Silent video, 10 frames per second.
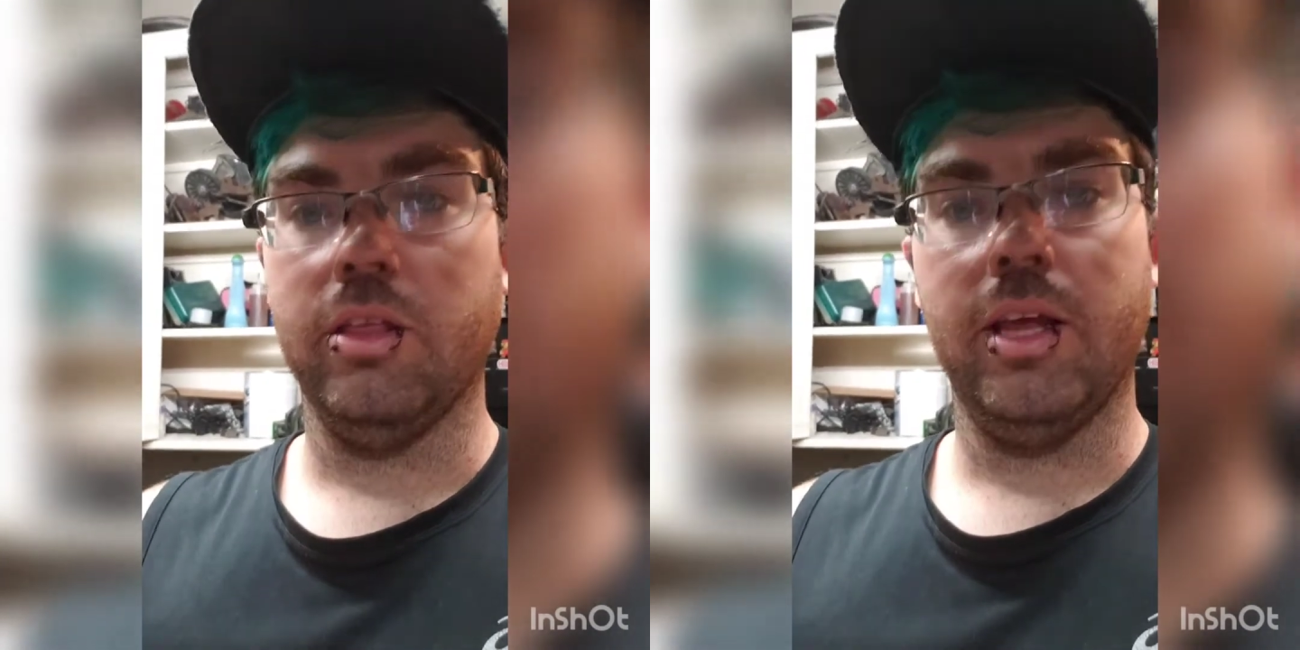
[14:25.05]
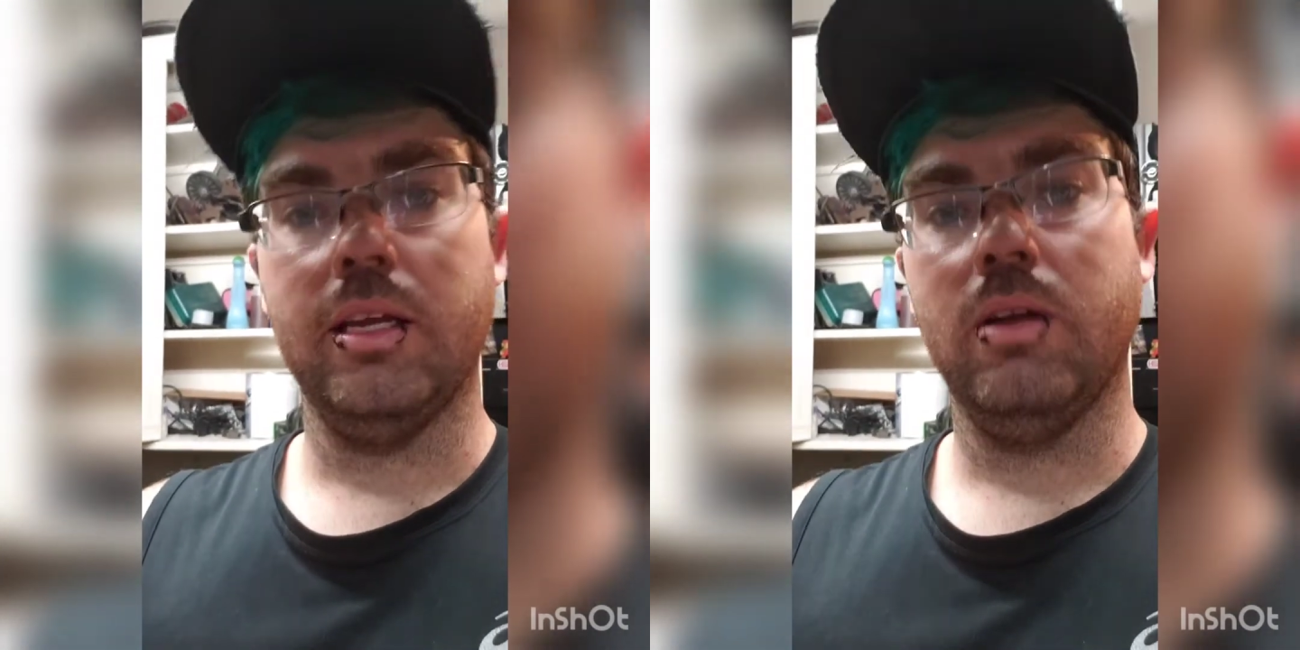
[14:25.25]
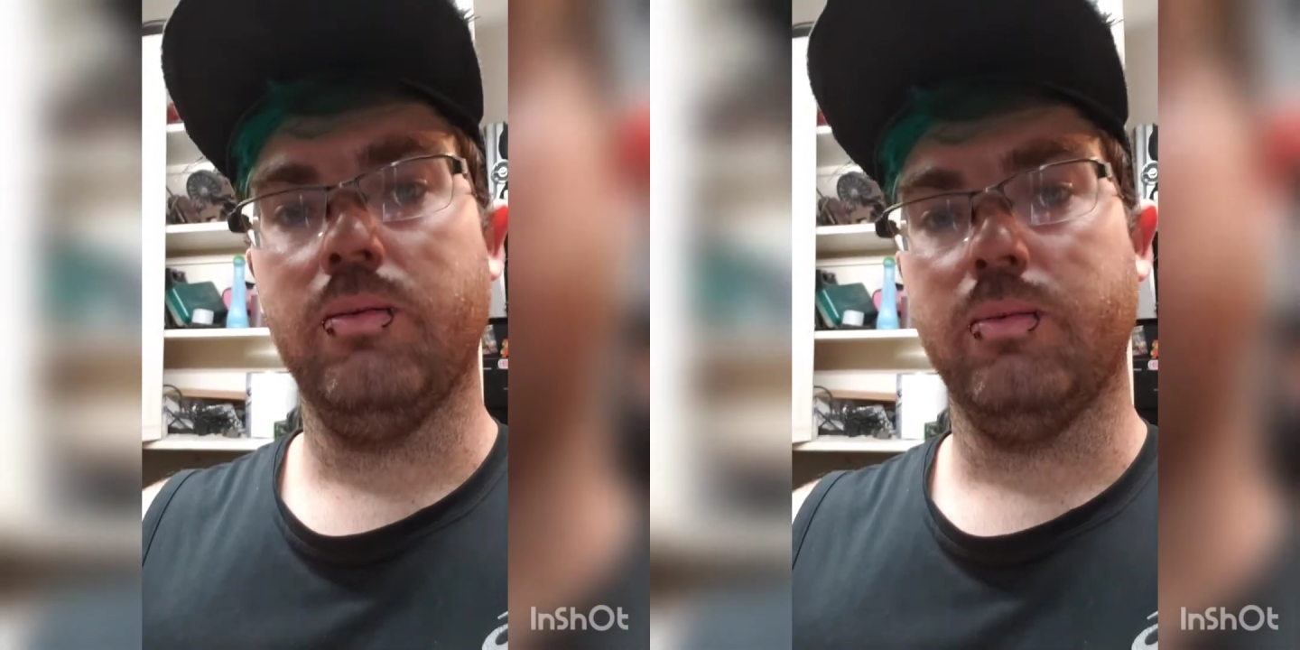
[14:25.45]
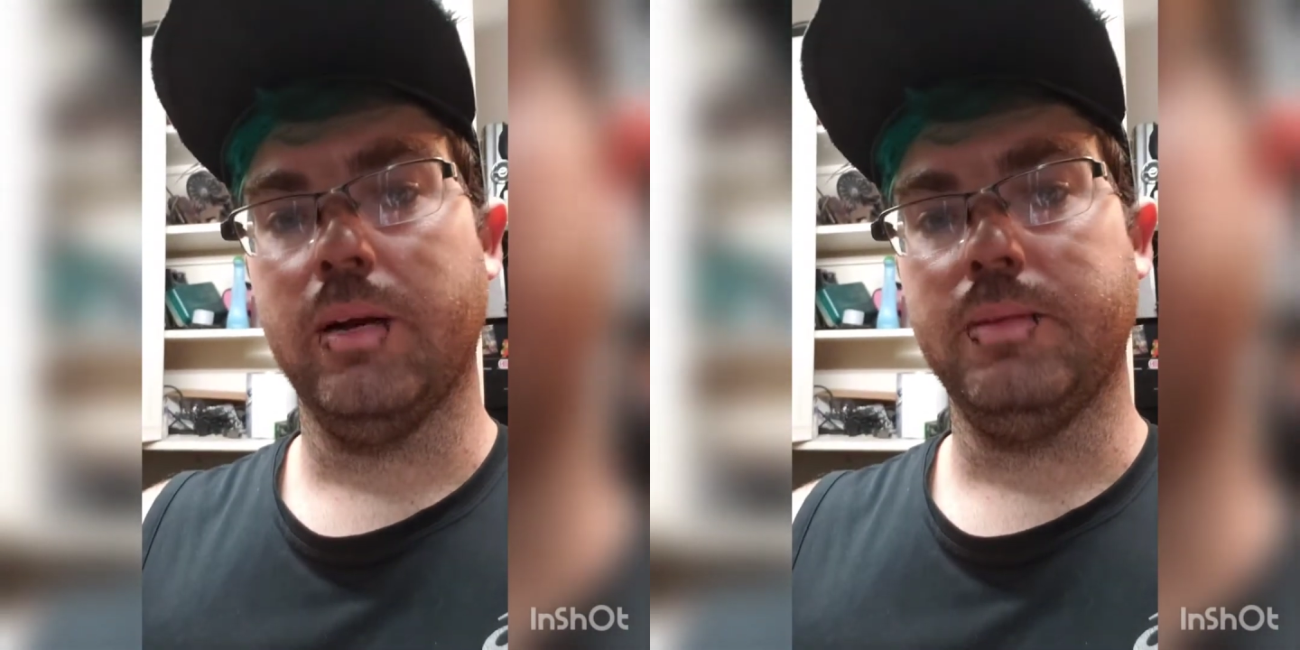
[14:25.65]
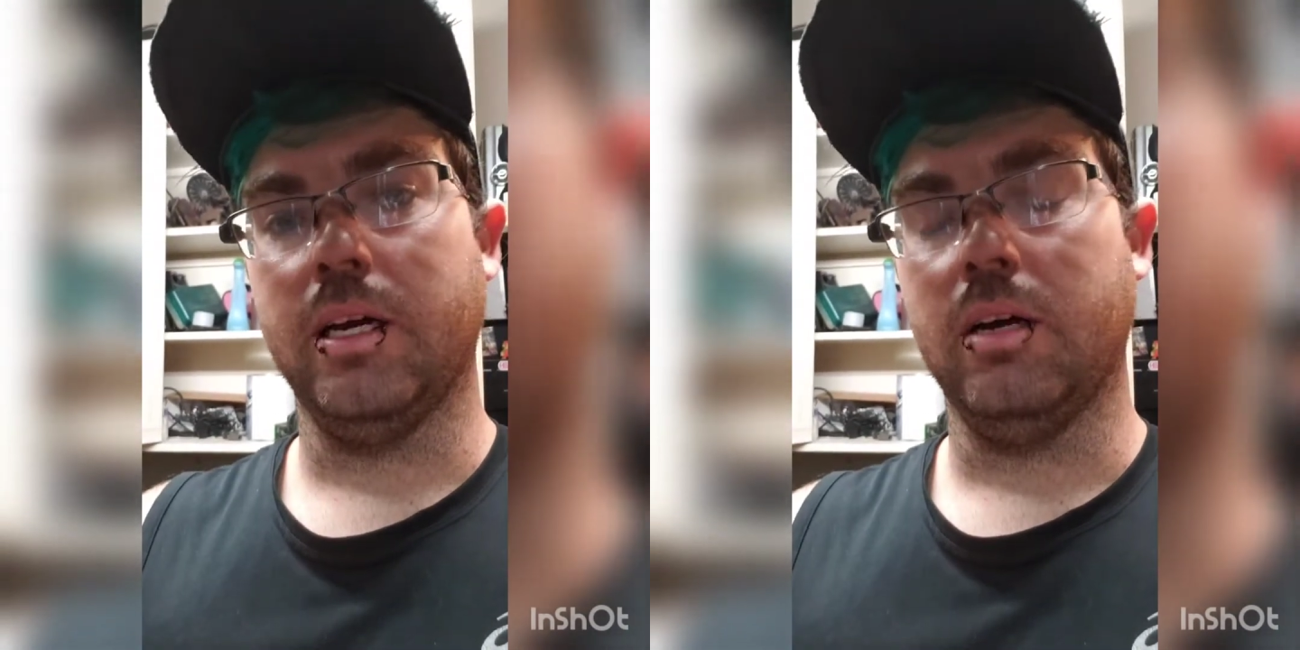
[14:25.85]
that
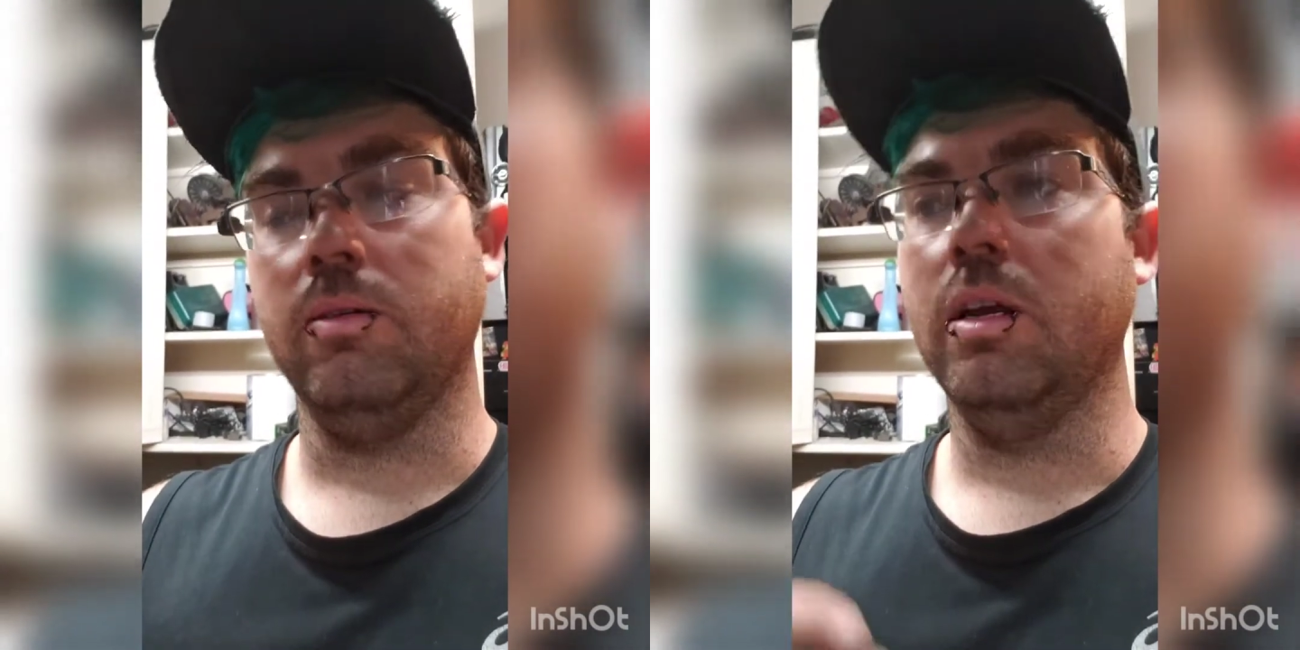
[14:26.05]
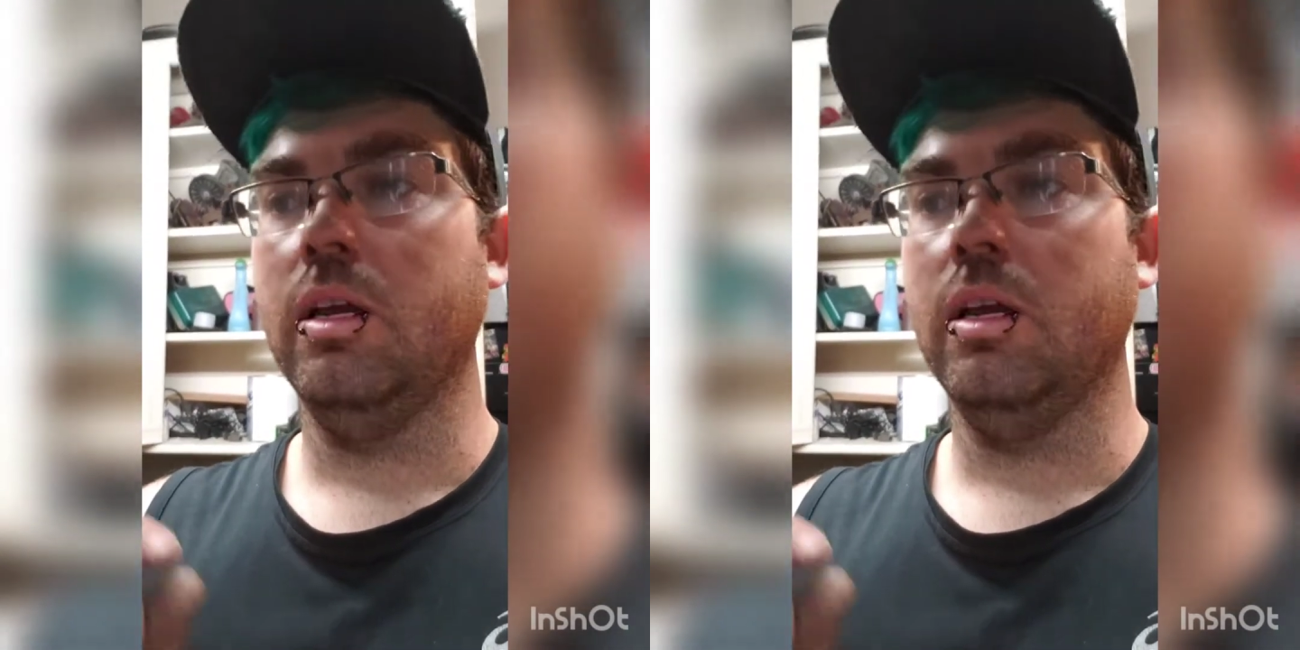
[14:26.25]
reptile,